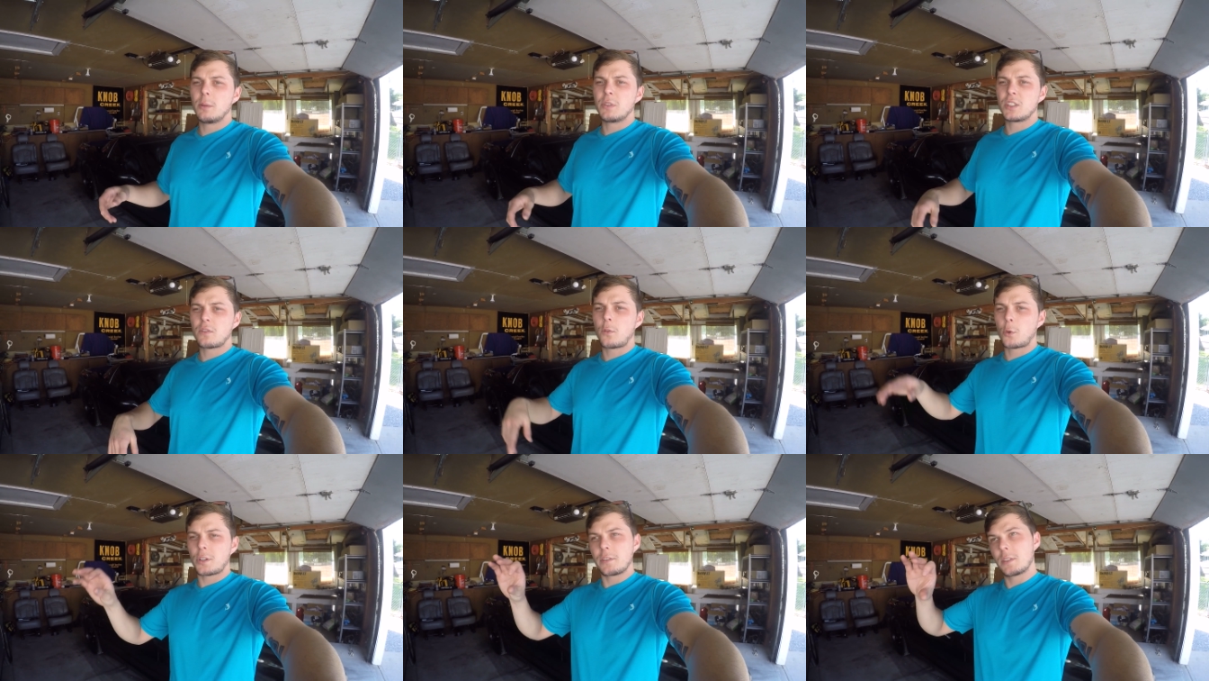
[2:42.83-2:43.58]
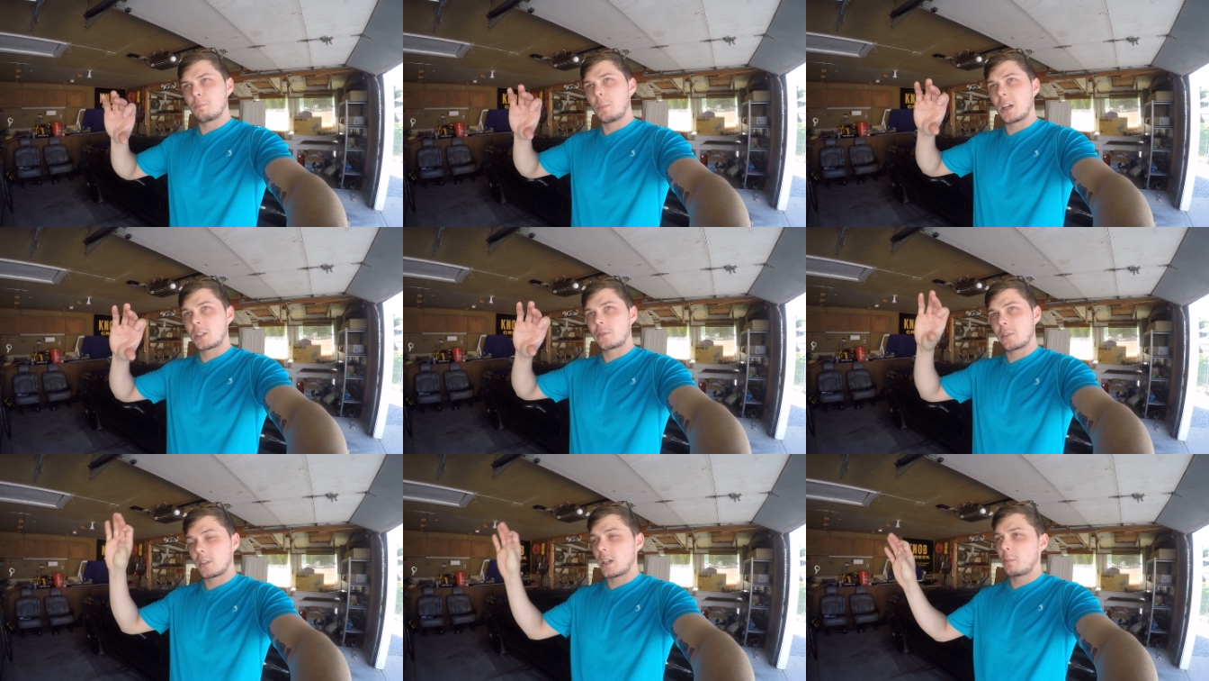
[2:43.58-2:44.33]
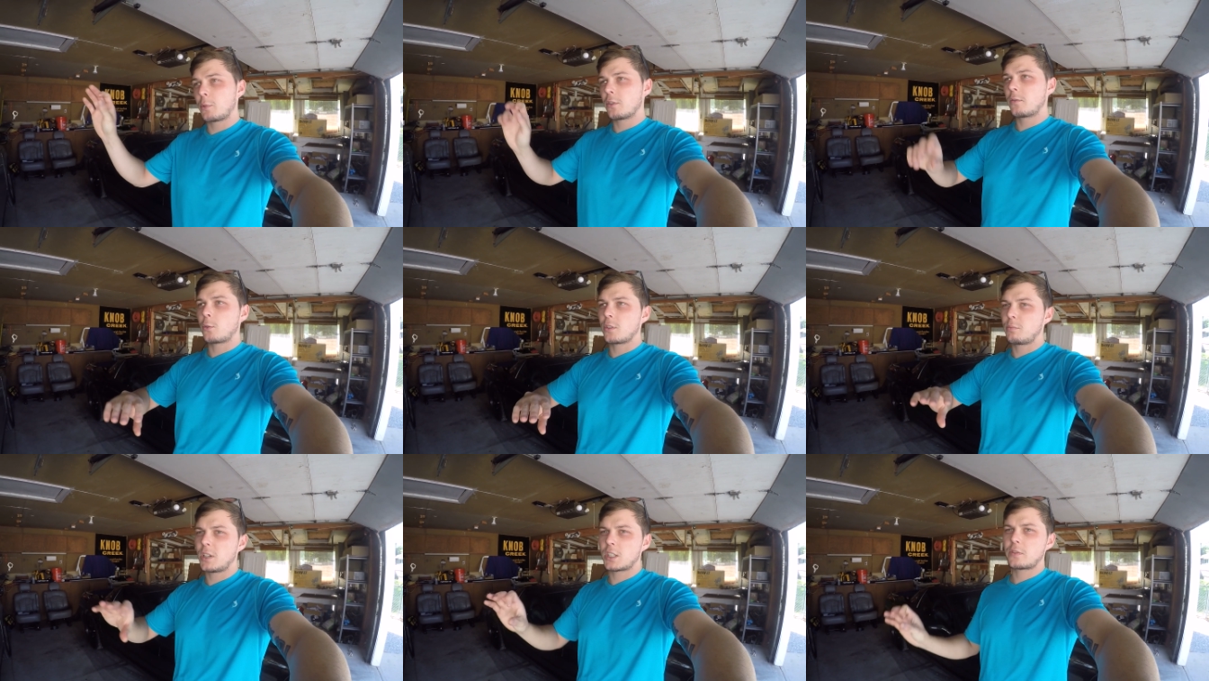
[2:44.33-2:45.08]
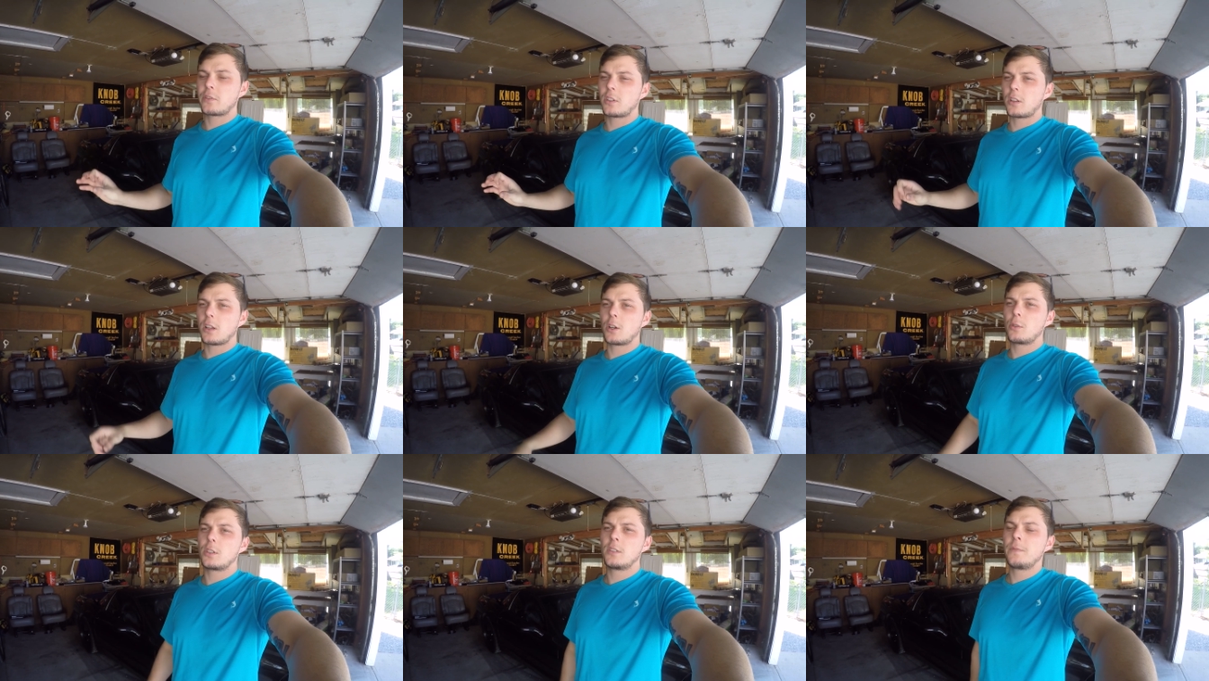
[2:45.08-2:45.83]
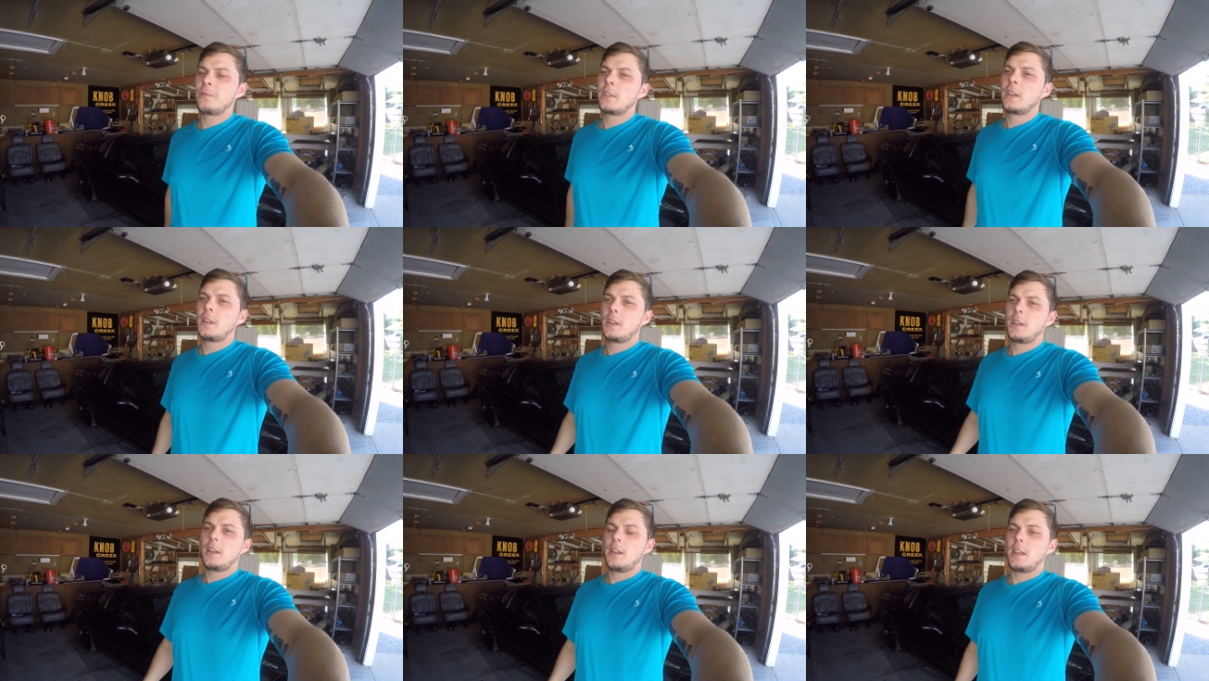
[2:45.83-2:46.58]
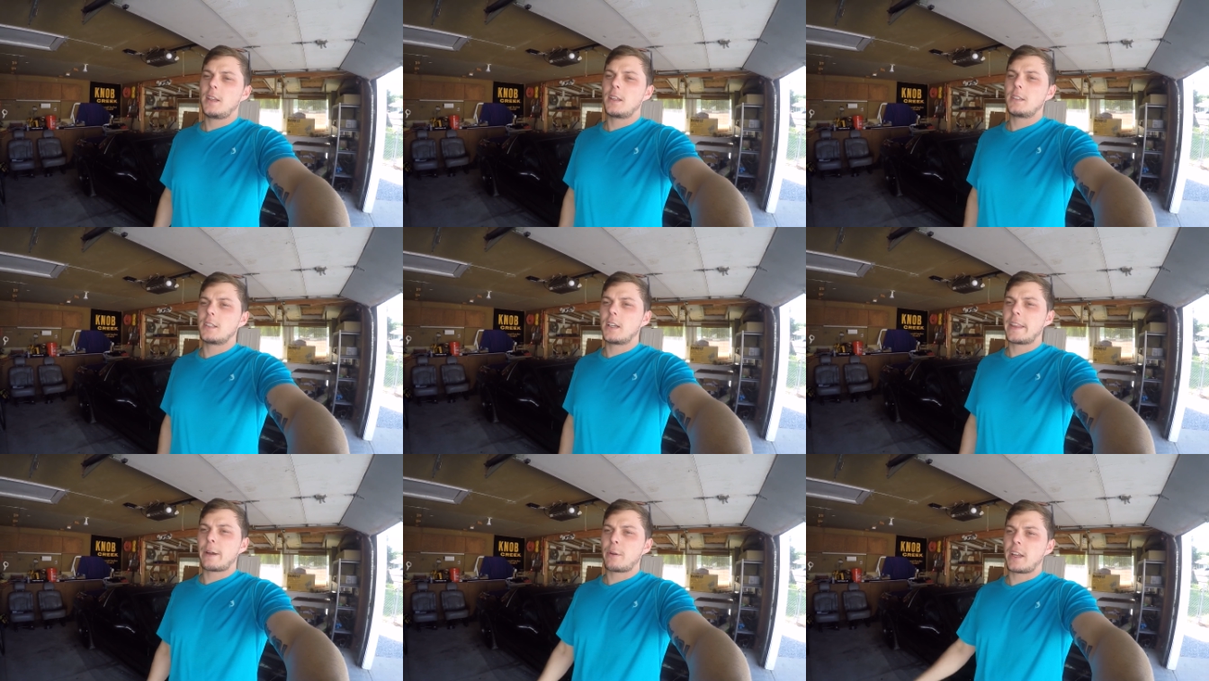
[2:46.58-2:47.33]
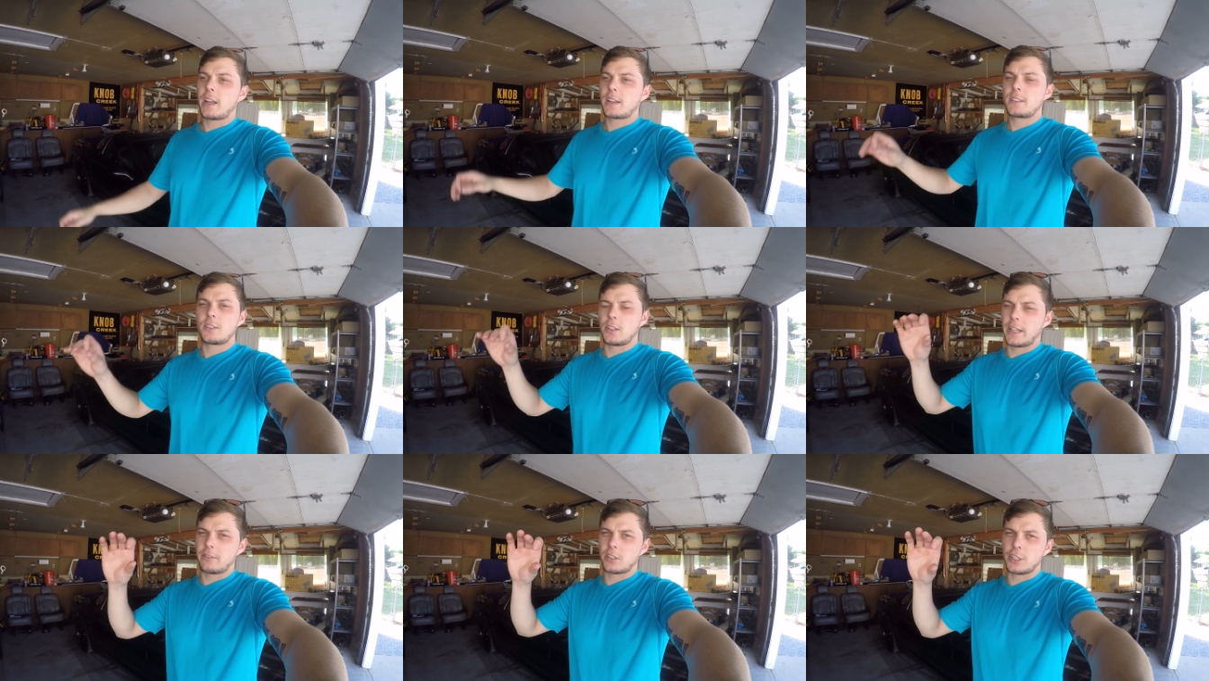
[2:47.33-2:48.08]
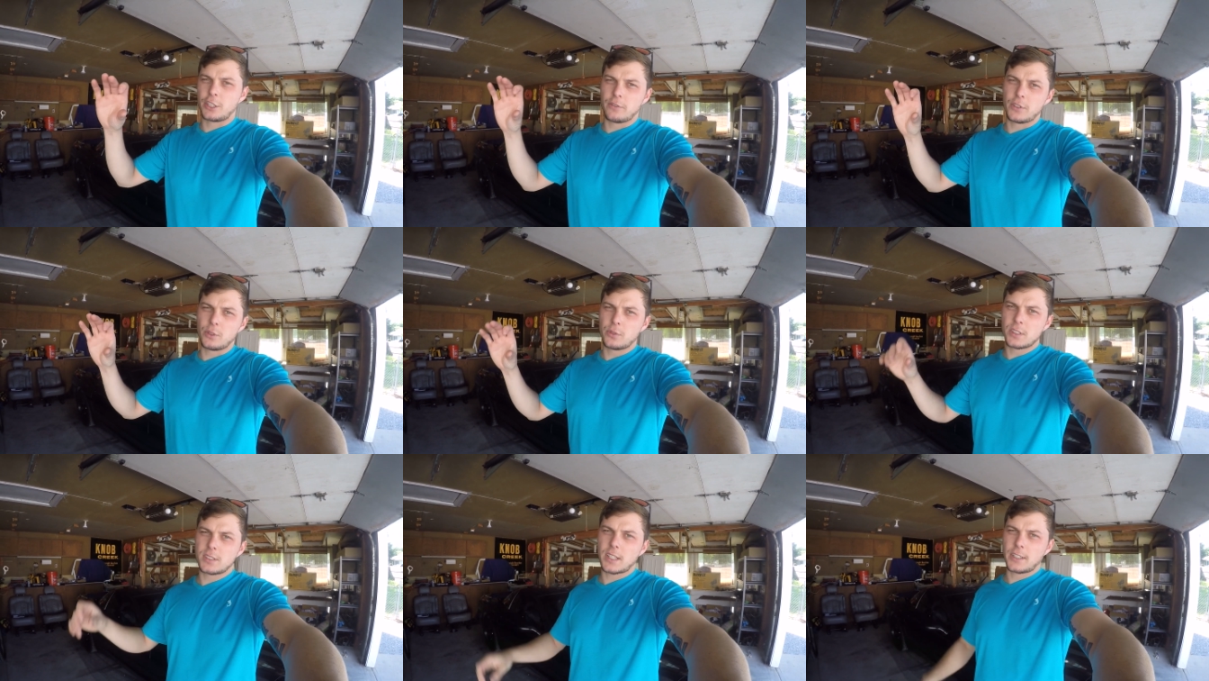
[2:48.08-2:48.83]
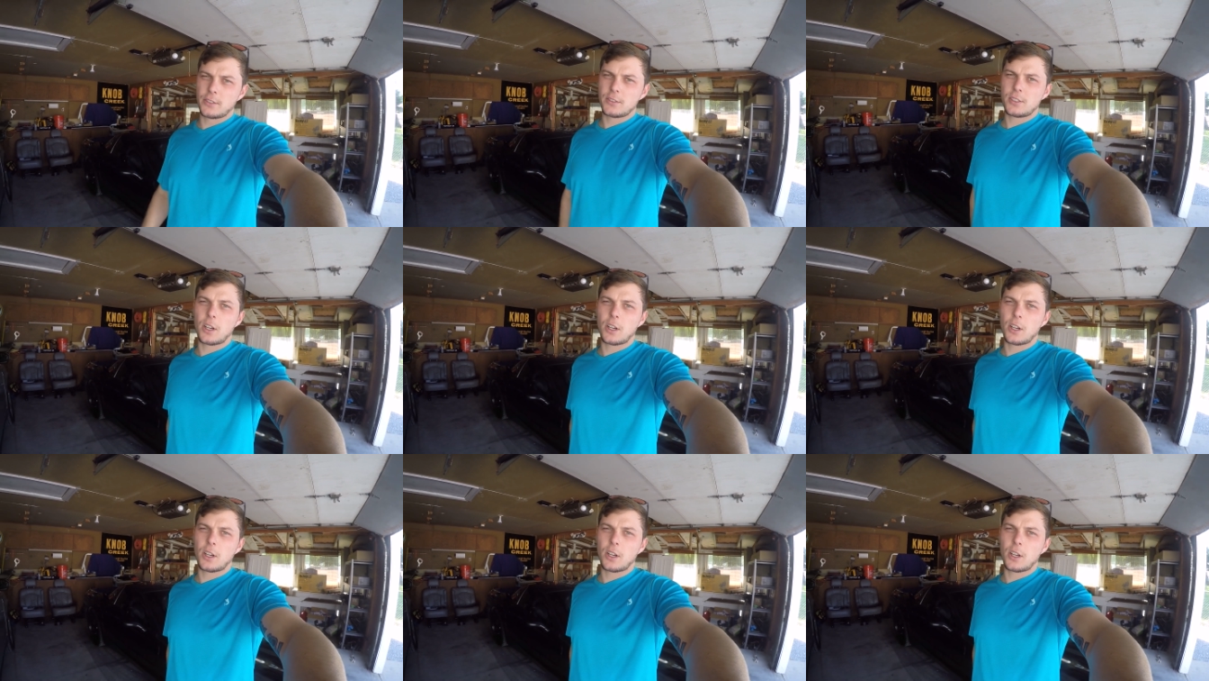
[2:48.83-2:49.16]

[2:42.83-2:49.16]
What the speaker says: It's $40 for the upper, $40 for the lower, and that way I still have a clear view in the center.